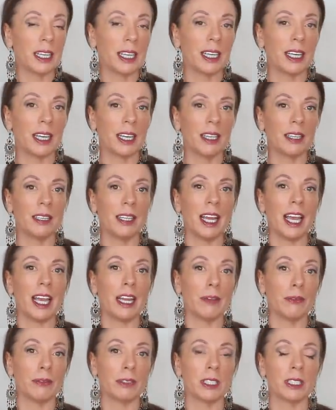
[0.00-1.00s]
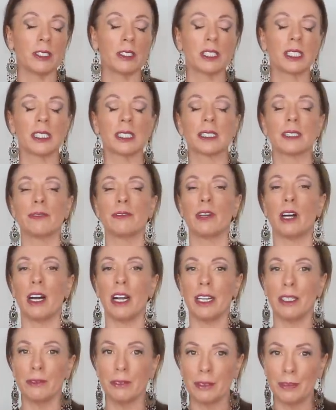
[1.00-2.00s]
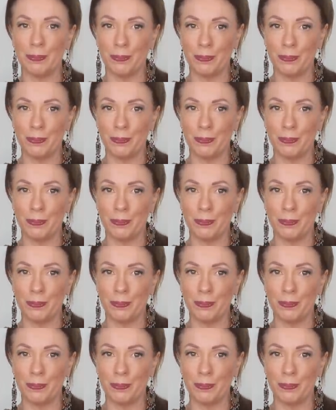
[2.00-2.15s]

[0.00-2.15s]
again effort to survive.